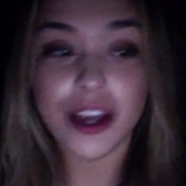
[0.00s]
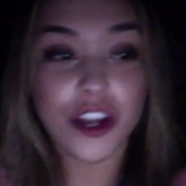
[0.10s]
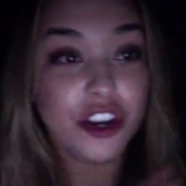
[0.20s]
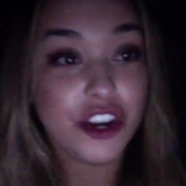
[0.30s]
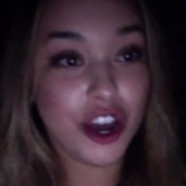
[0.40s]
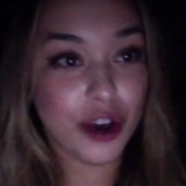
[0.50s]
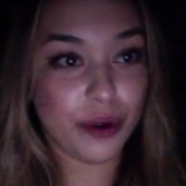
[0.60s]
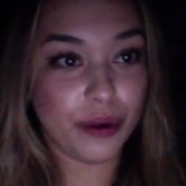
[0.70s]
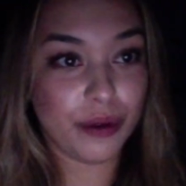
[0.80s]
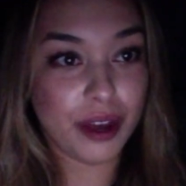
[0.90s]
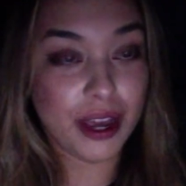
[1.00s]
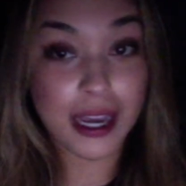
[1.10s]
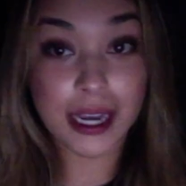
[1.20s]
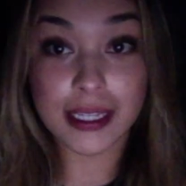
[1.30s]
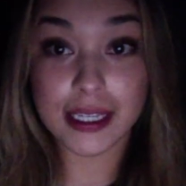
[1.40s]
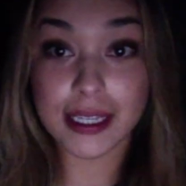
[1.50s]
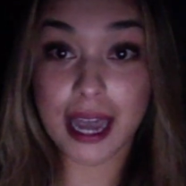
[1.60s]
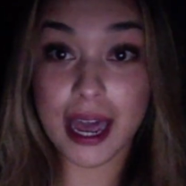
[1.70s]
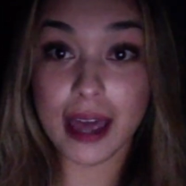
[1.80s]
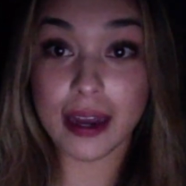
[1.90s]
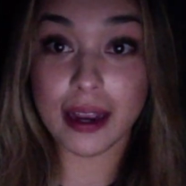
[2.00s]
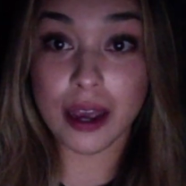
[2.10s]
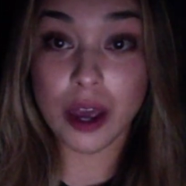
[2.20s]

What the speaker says: No. Instead,